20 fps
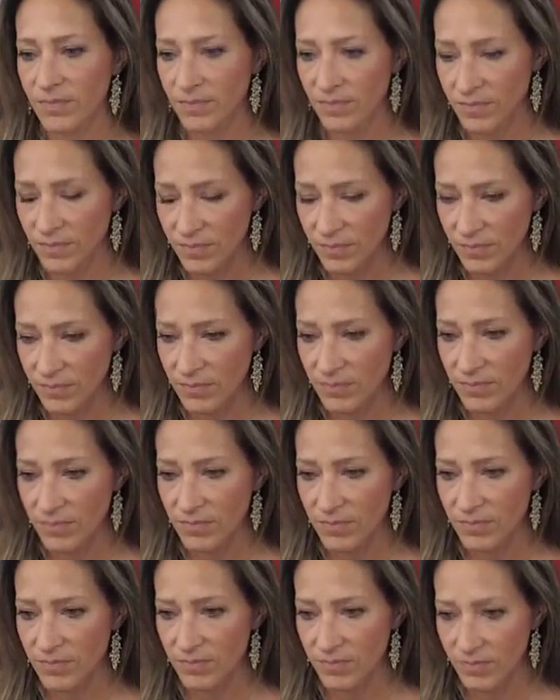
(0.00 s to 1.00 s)

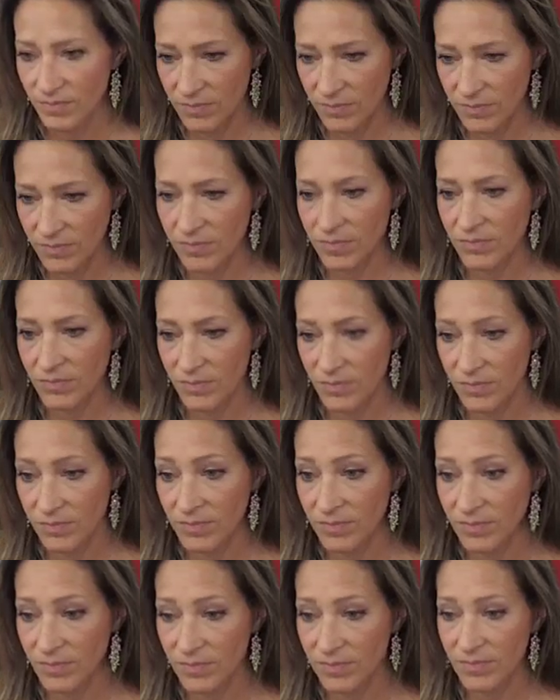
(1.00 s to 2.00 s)

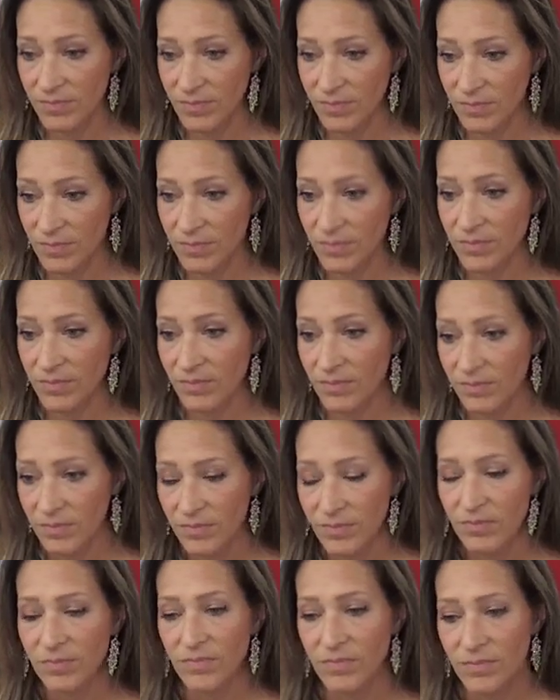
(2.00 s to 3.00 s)

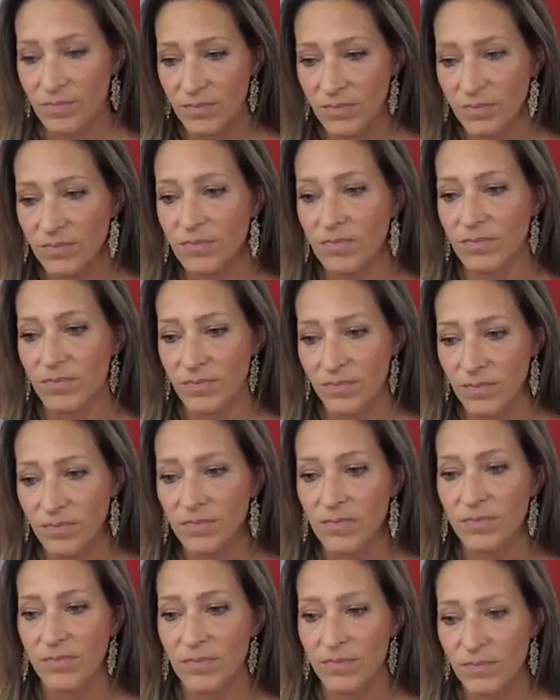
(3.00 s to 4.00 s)

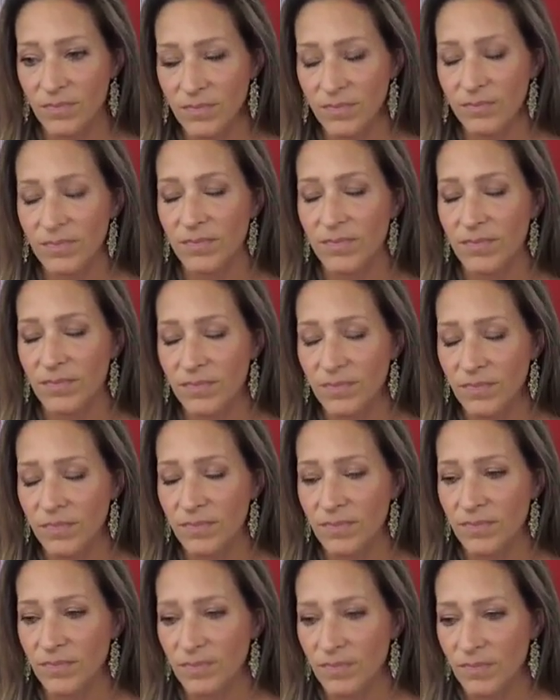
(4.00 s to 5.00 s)

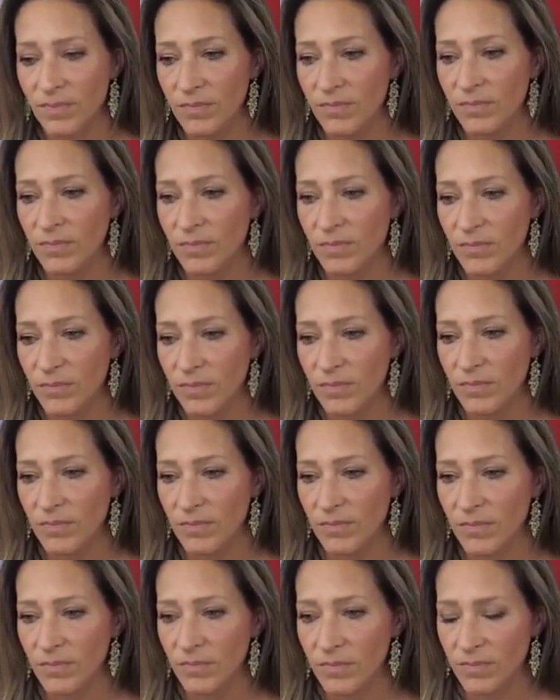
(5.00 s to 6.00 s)

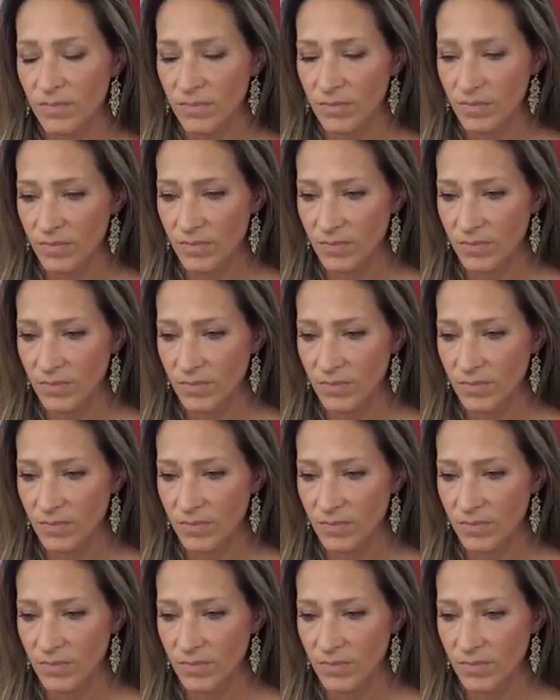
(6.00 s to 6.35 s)
[no speech]